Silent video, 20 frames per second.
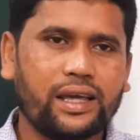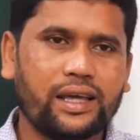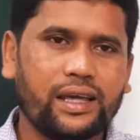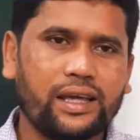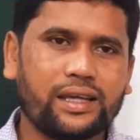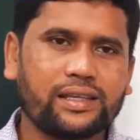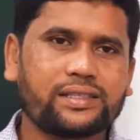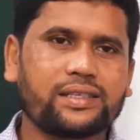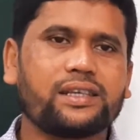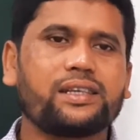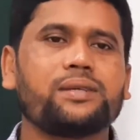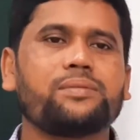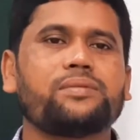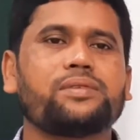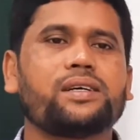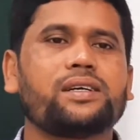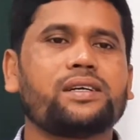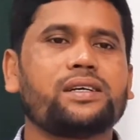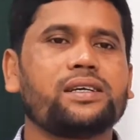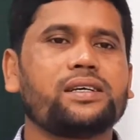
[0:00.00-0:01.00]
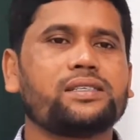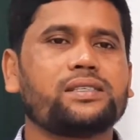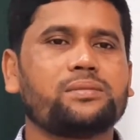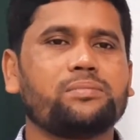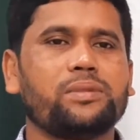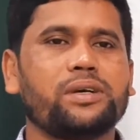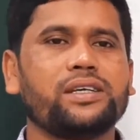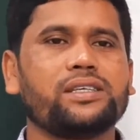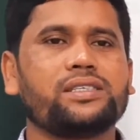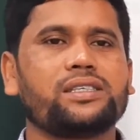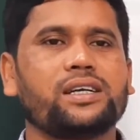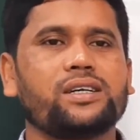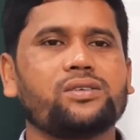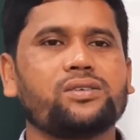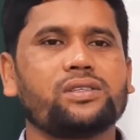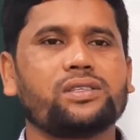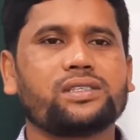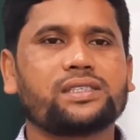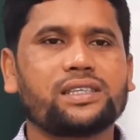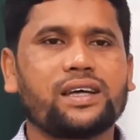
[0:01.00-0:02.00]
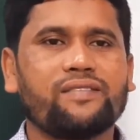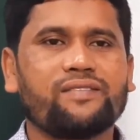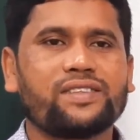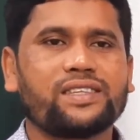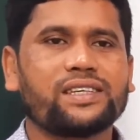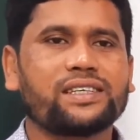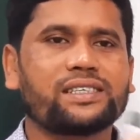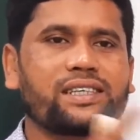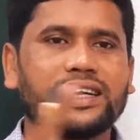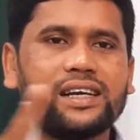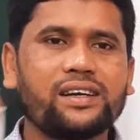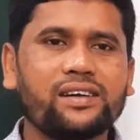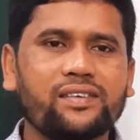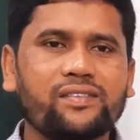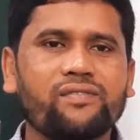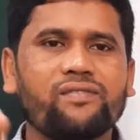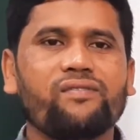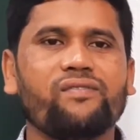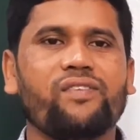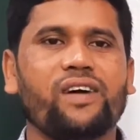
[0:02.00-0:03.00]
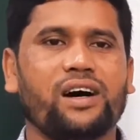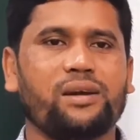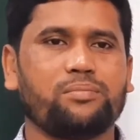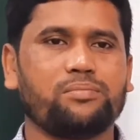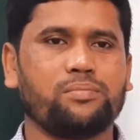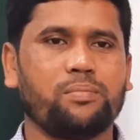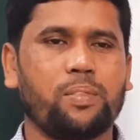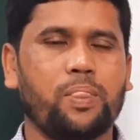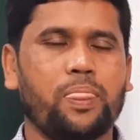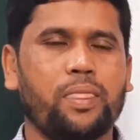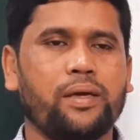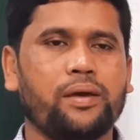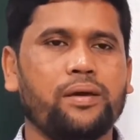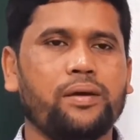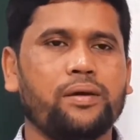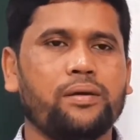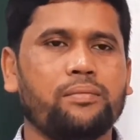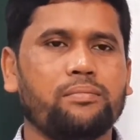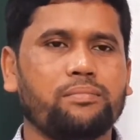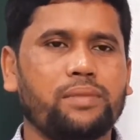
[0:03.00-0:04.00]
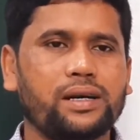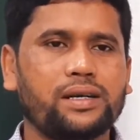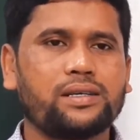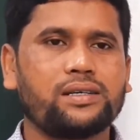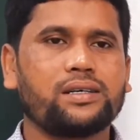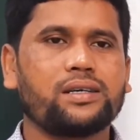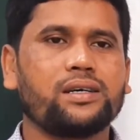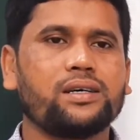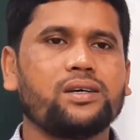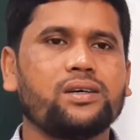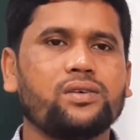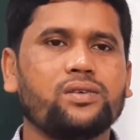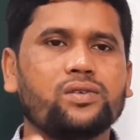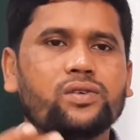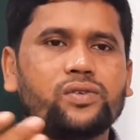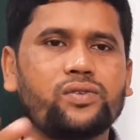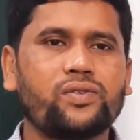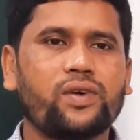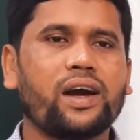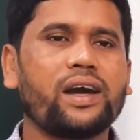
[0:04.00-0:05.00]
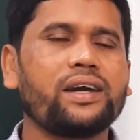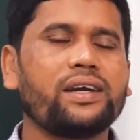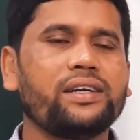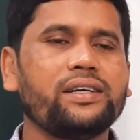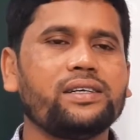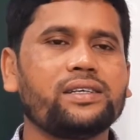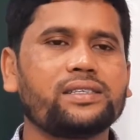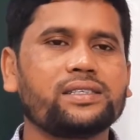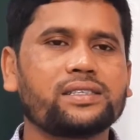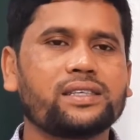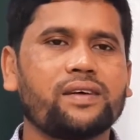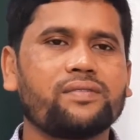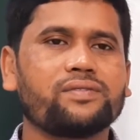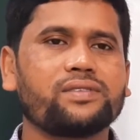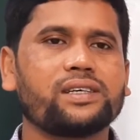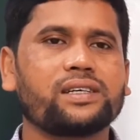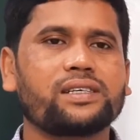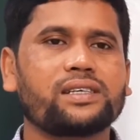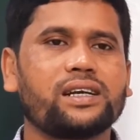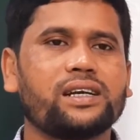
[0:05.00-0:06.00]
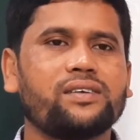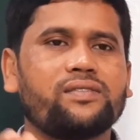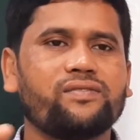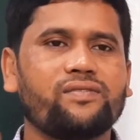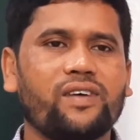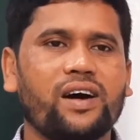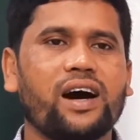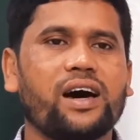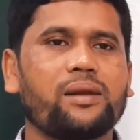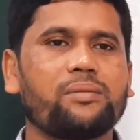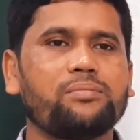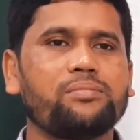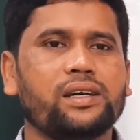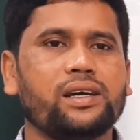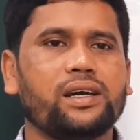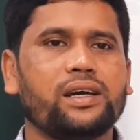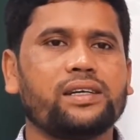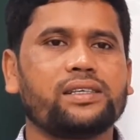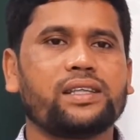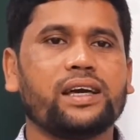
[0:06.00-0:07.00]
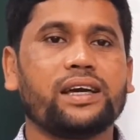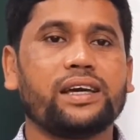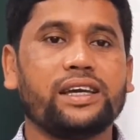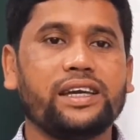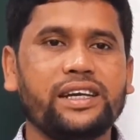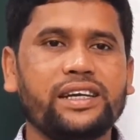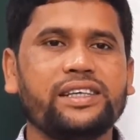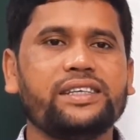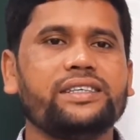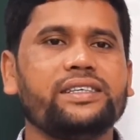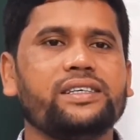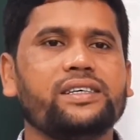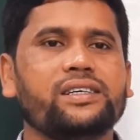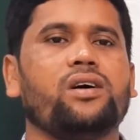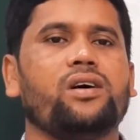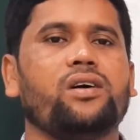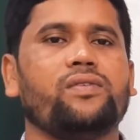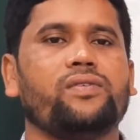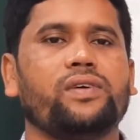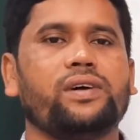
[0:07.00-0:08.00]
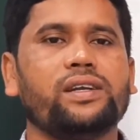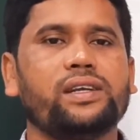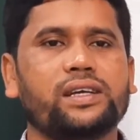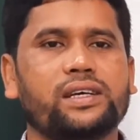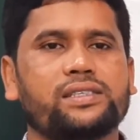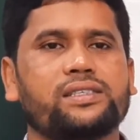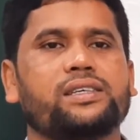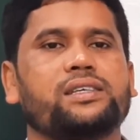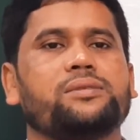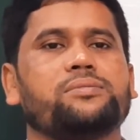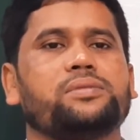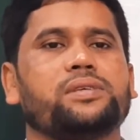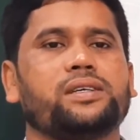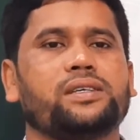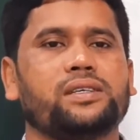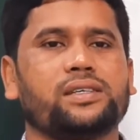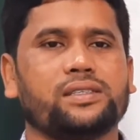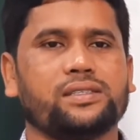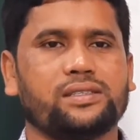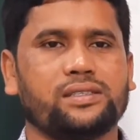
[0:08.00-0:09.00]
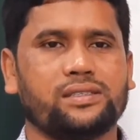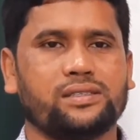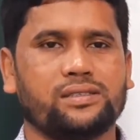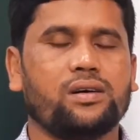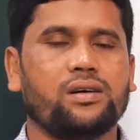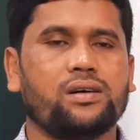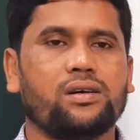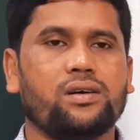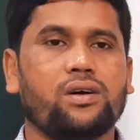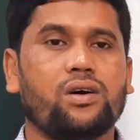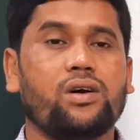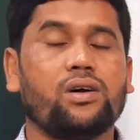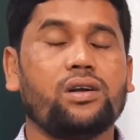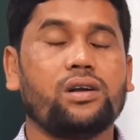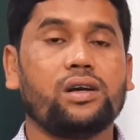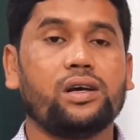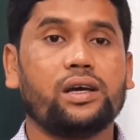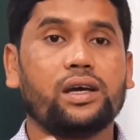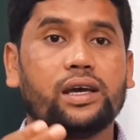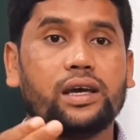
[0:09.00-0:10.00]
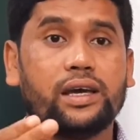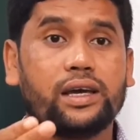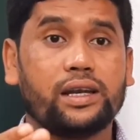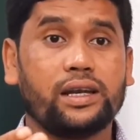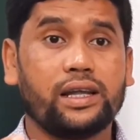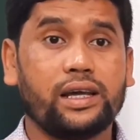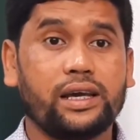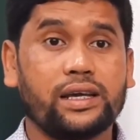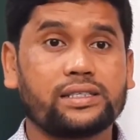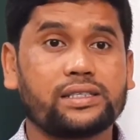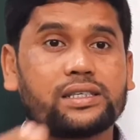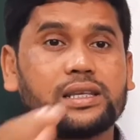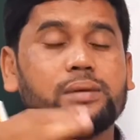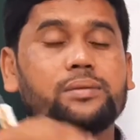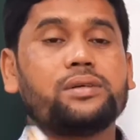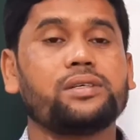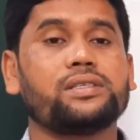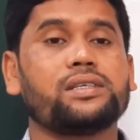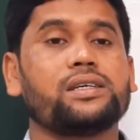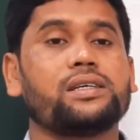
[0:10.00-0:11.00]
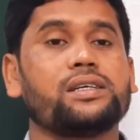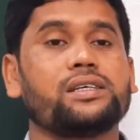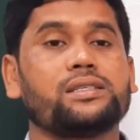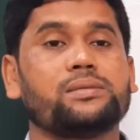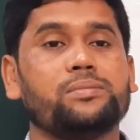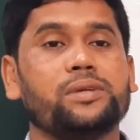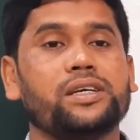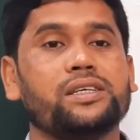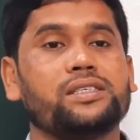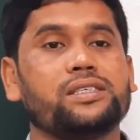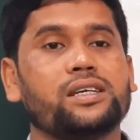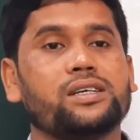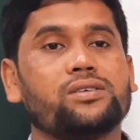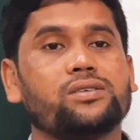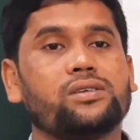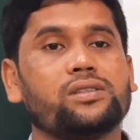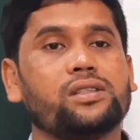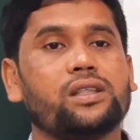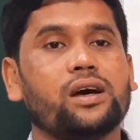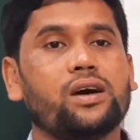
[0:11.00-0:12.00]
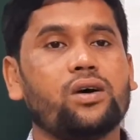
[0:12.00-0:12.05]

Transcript: assertive sentence may start with subject and verb, but we find subject and verb at the end of an assertive sentence. Or an exclamatory sentence may start with